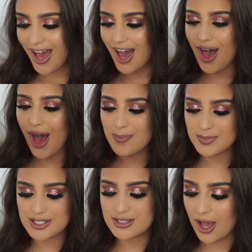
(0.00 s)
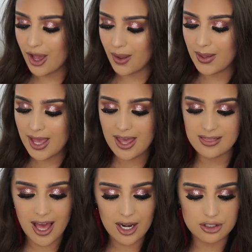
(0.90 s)
um, so
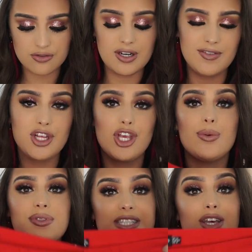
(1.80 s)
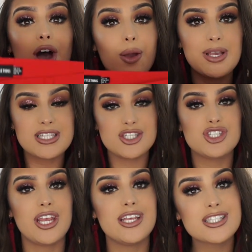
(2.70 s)
that looks really really cute with these high-waisted
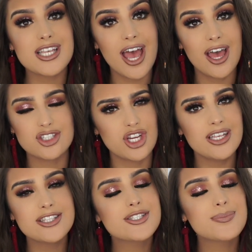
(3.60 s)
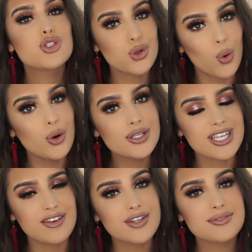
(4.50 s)
jeans jeans shorts
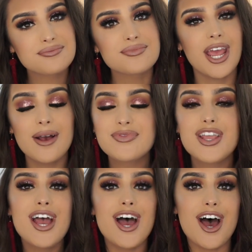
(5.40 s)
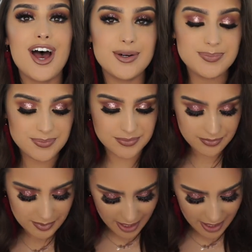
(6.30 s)
even yeah um,